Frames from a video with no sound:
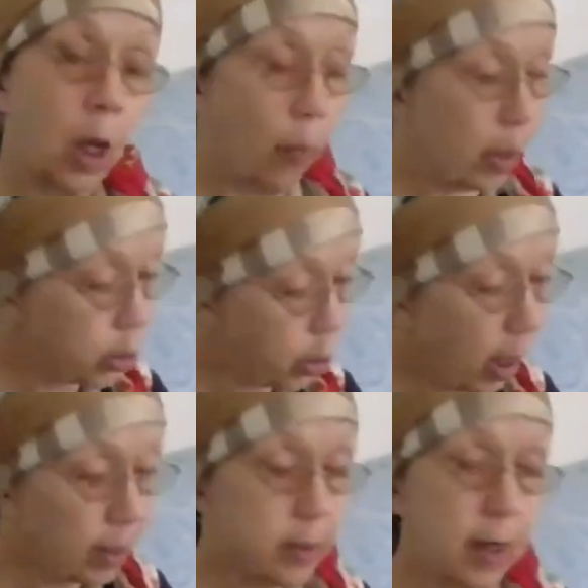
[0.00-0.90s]
When a
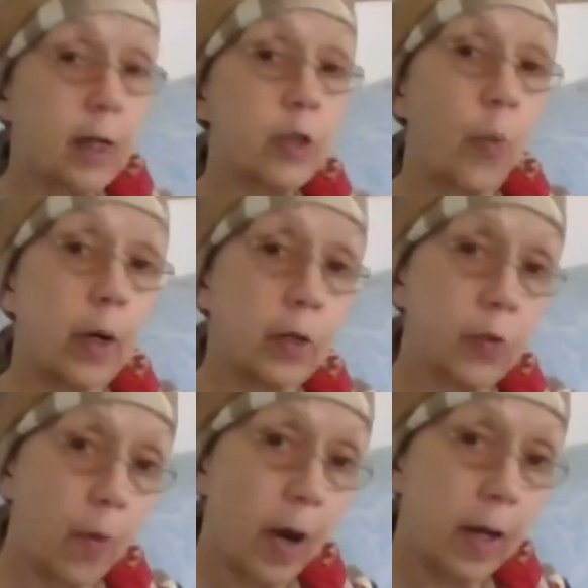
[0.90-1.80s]
child does what is
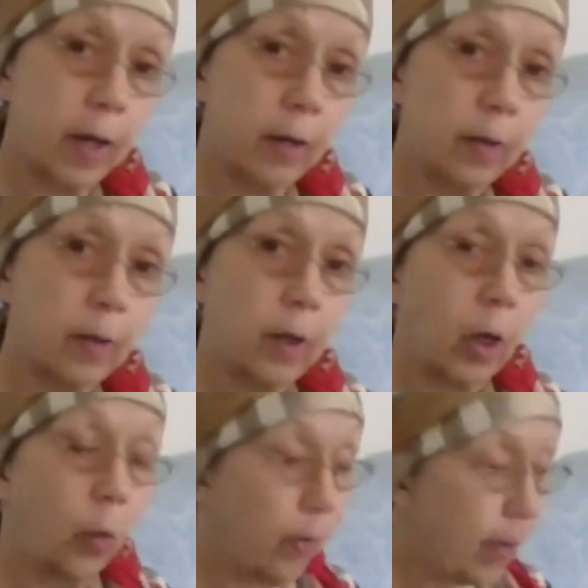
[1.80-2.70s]
right,
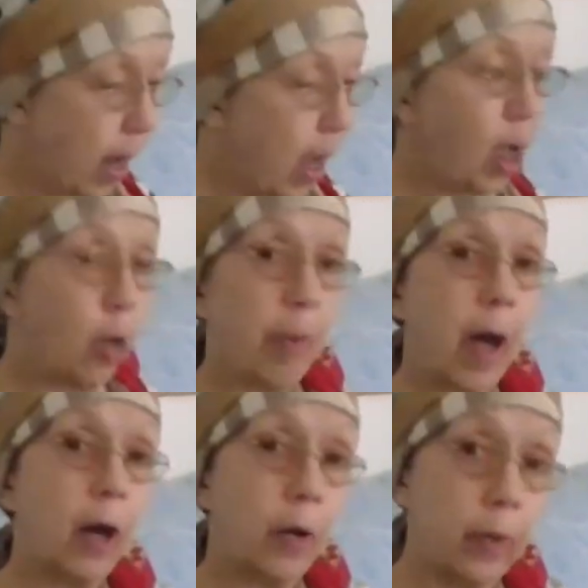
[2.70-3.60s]
when they help
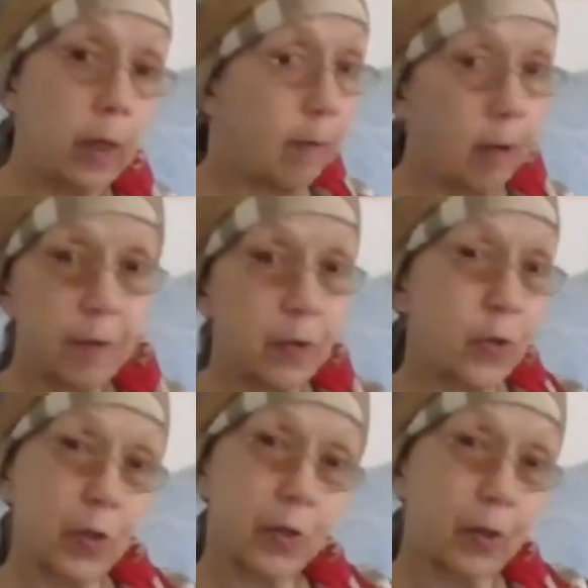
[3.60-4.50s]
out, even if it's
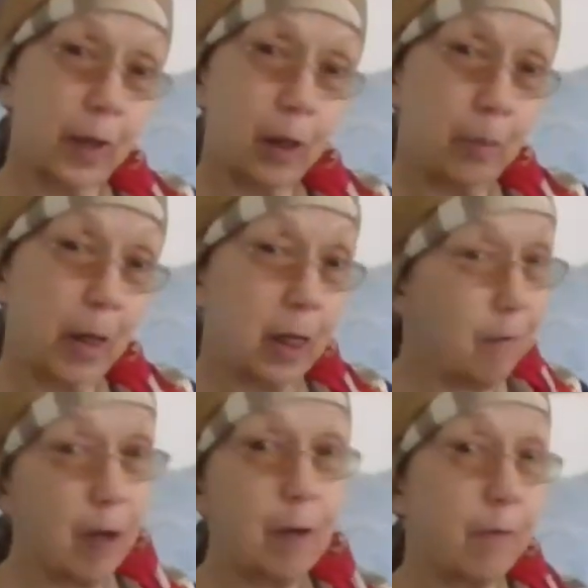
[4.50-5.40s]
just a little bit,
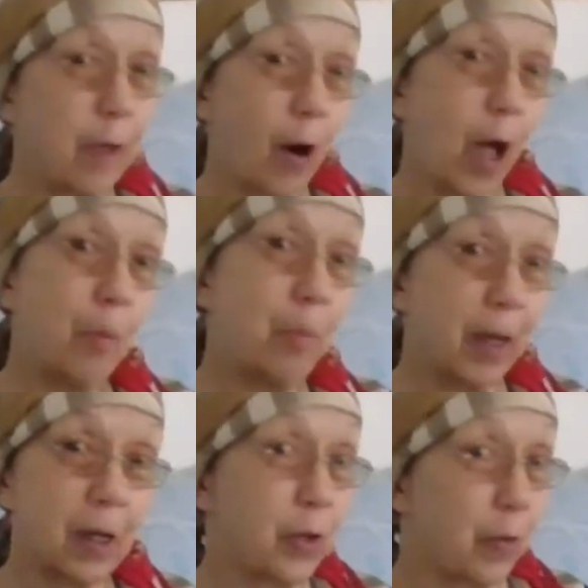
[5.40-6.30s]
even if their
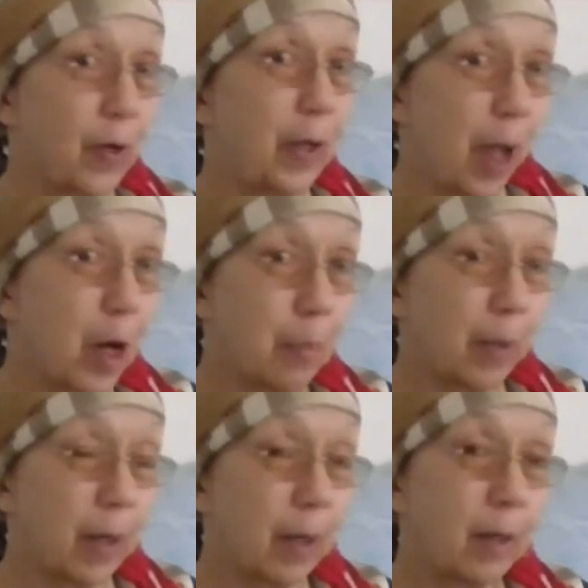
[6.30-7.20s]
helping isn't really
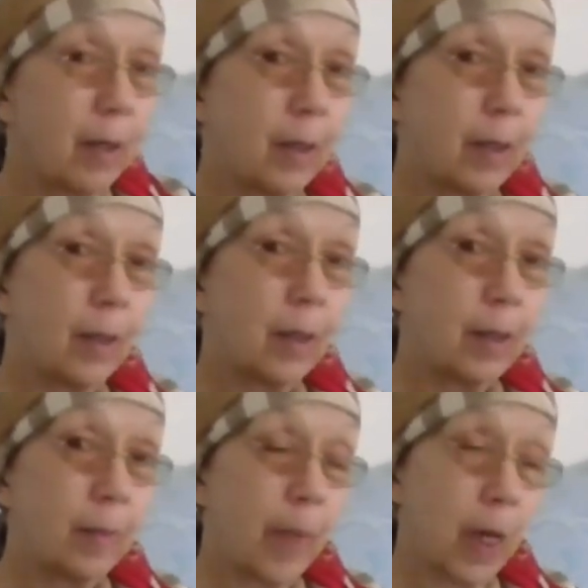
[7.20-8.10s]
helping,
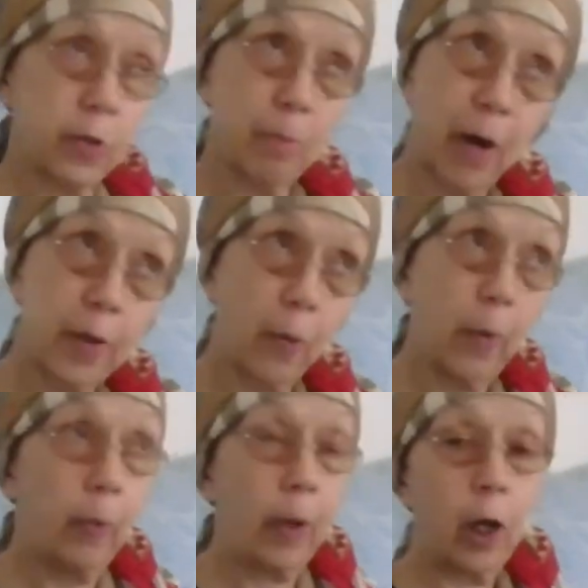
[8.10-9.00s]
as a mother,
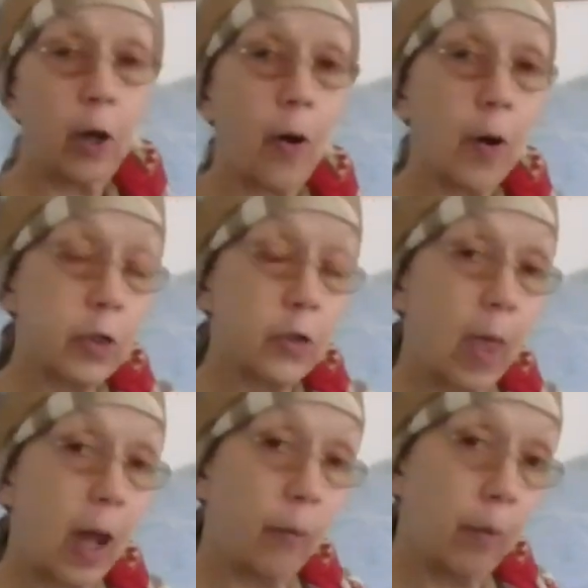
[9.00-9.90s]
we would encourage
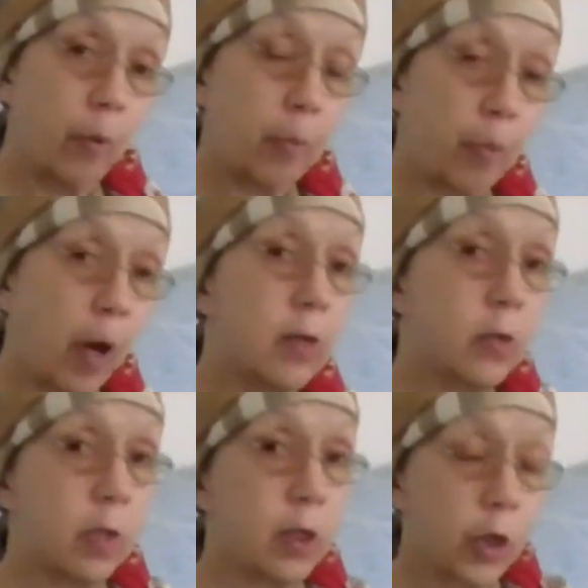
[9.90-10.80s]
that, and we would
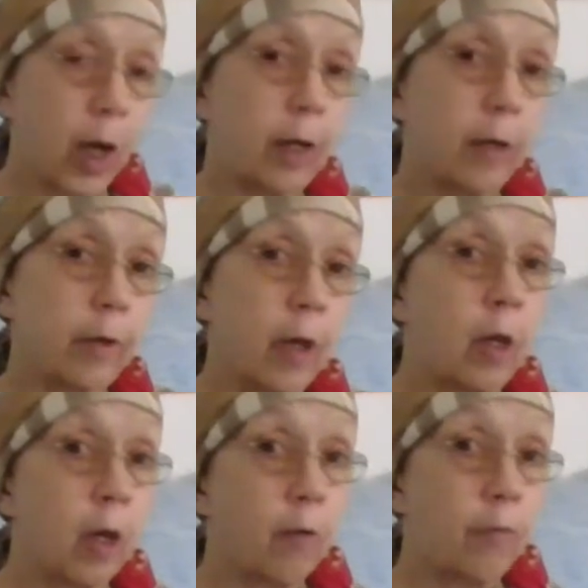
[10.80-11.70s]
praise the child
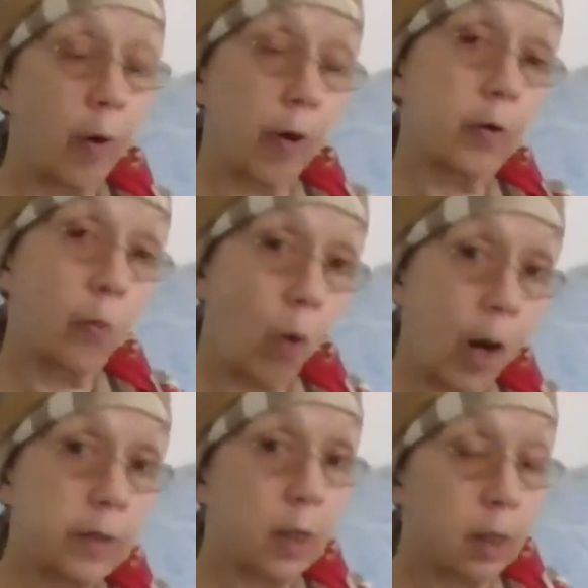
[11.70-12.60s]
for
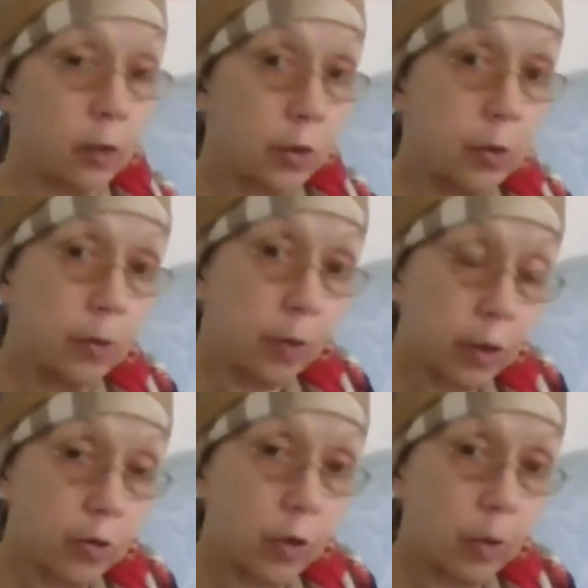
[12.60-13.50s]
wanting to
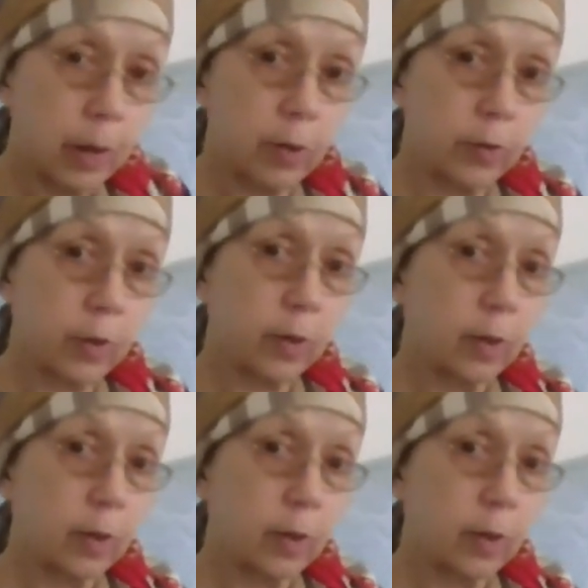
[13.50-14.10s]
contribute,